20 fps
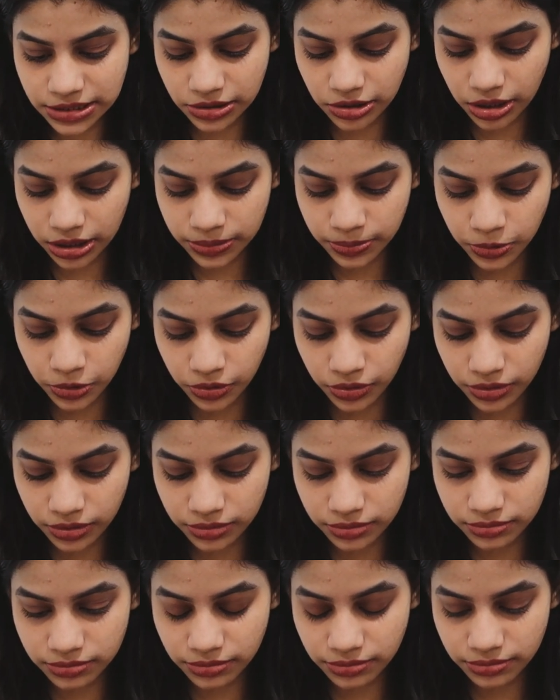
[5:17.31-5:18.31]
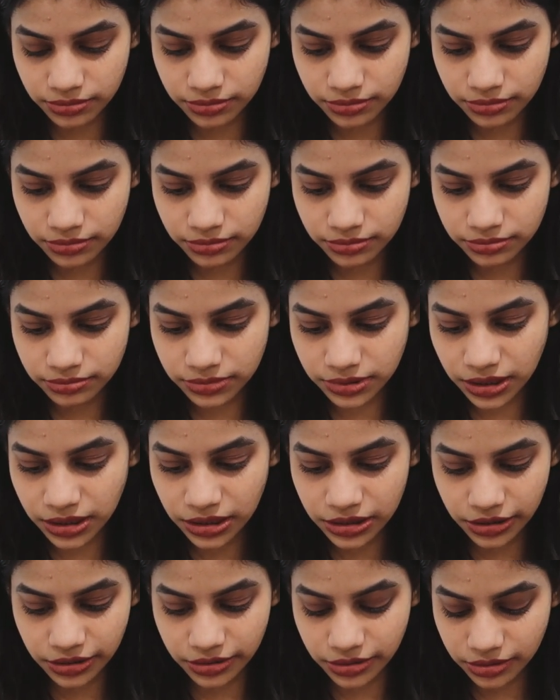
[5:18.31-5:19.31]
a lot more
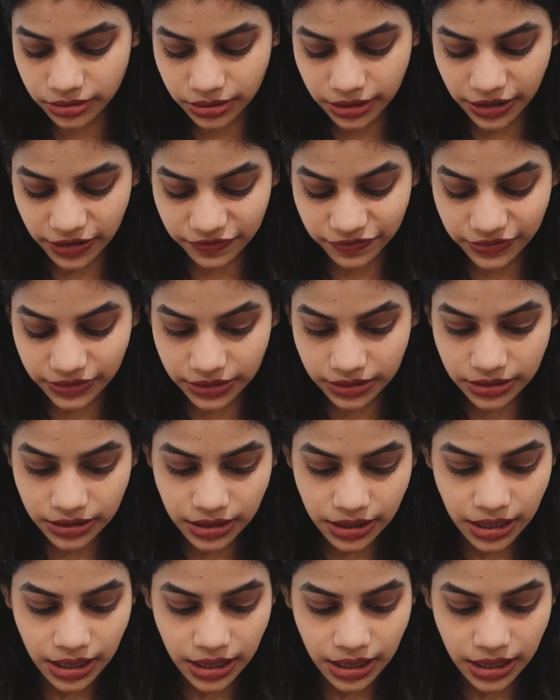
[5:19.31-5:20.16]
clearer, I feel.